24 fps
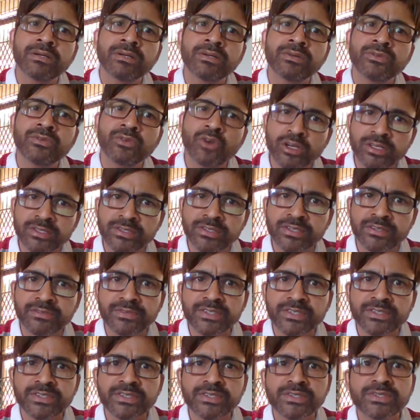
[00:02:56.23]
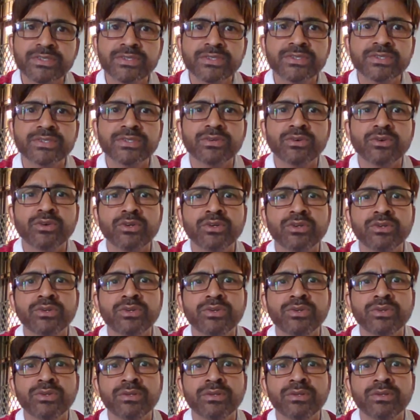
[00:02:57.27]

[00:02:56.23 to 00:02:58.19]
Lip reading: rock surfaces on